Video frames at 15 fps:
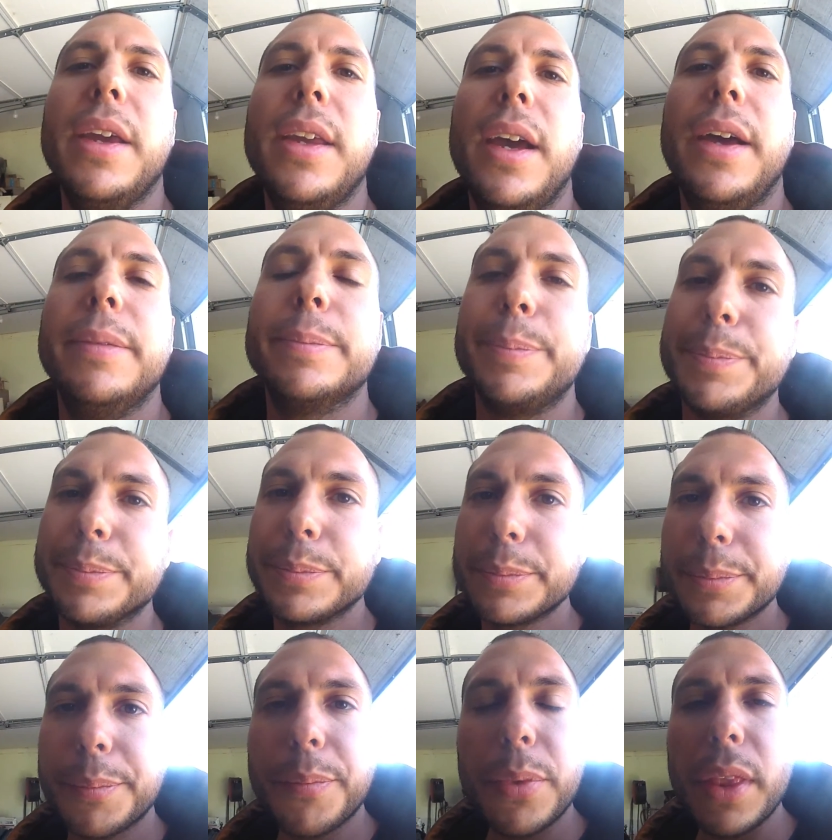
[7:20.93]
yet.
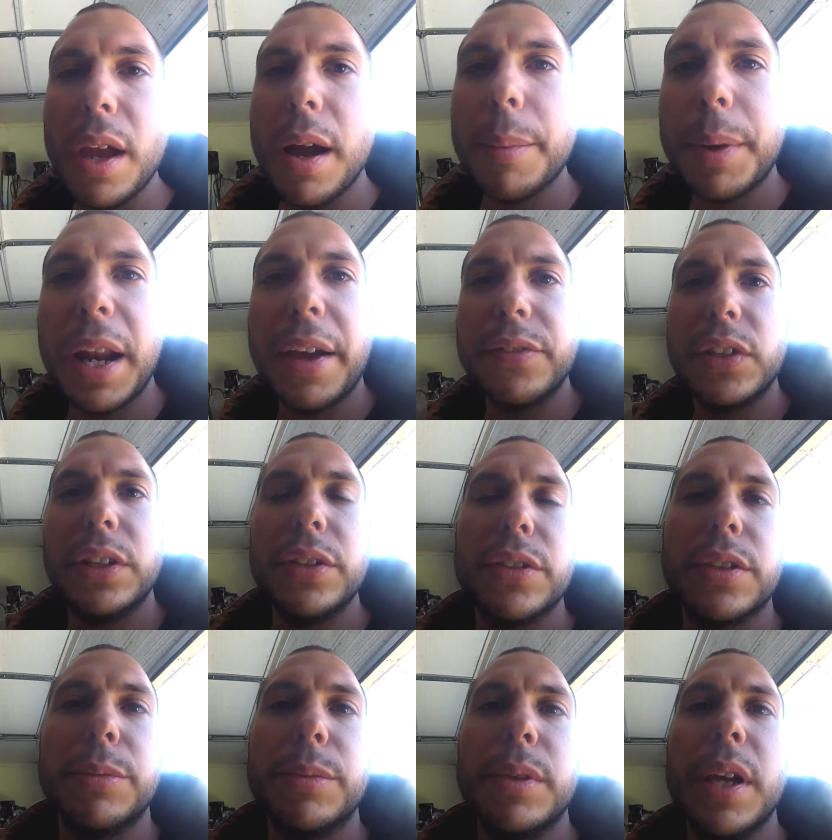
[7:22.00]
I'm going to have to do
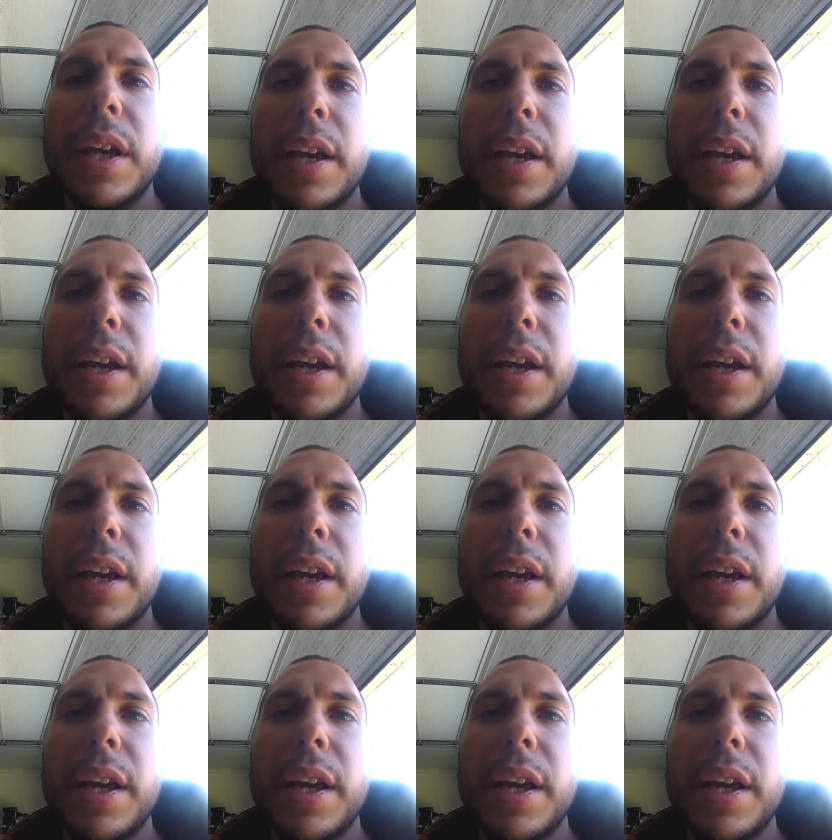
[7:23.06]
some